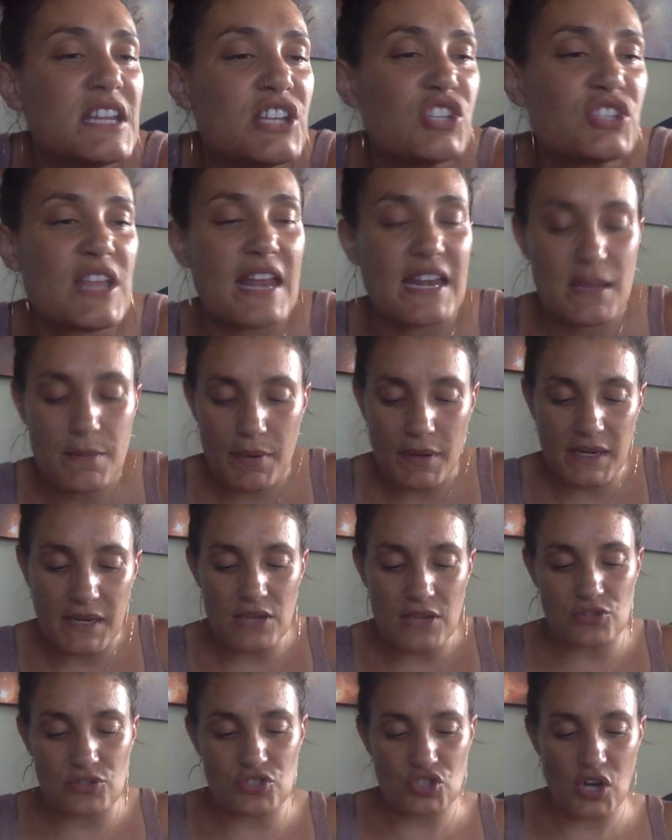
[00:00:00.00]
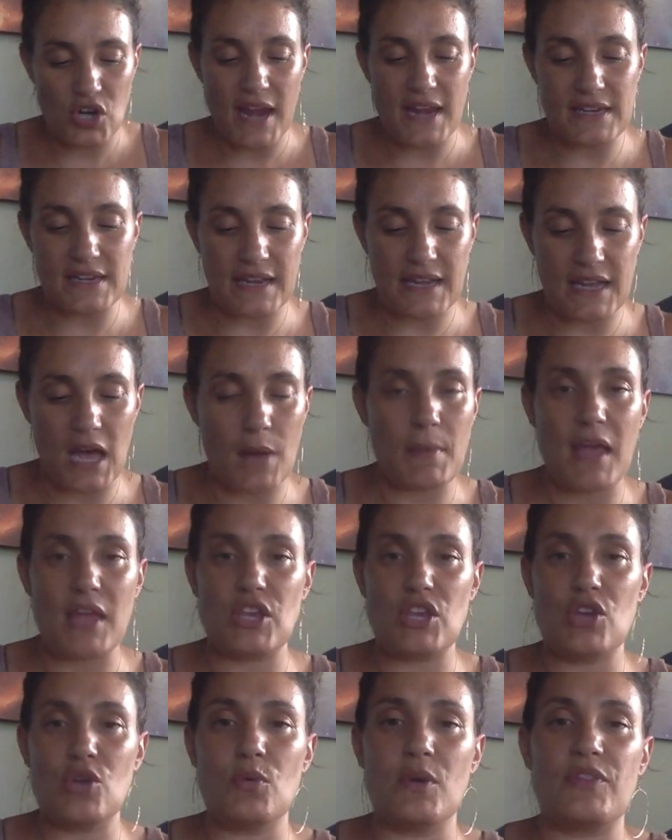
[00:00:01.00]
is anybody who's trying to come
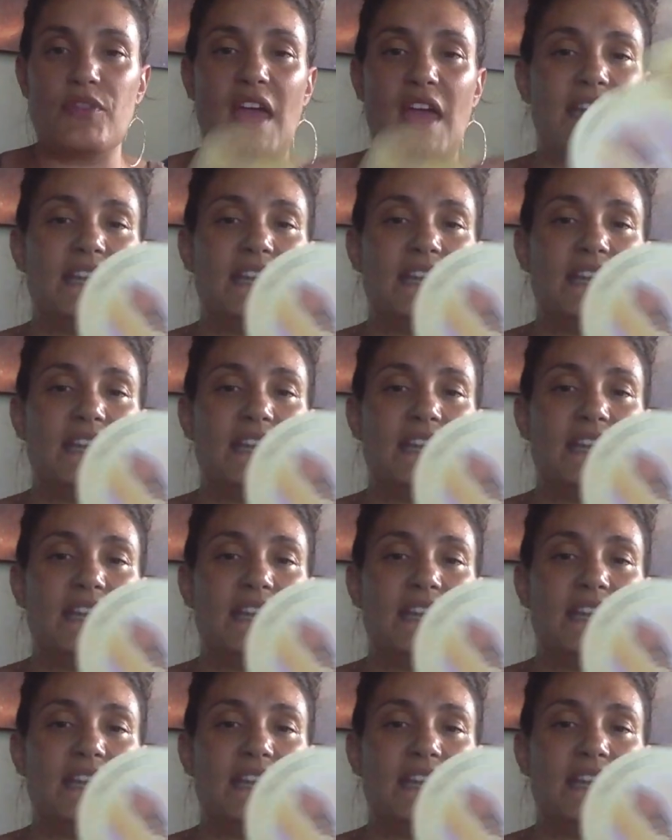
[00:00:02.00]
at you with